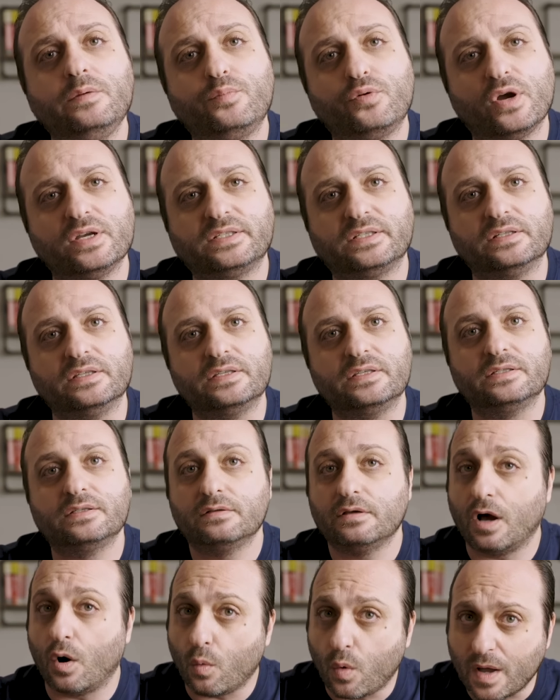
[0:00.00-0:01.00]

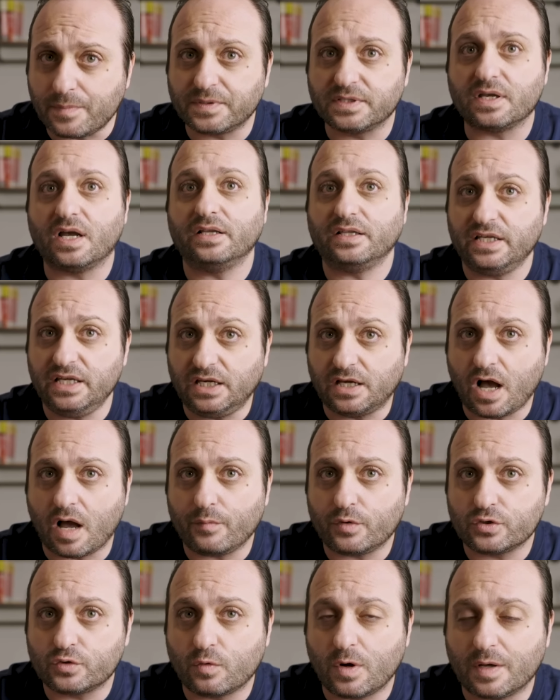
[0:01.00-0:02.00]
presence, a website,
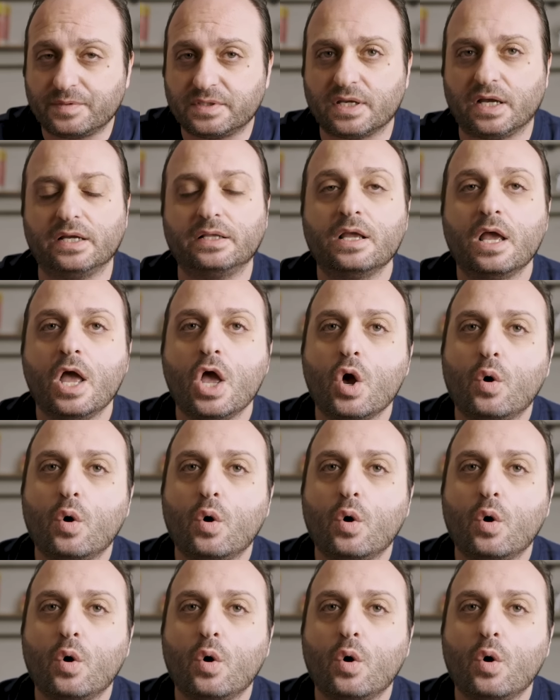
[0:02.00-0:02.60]
e-commerce website,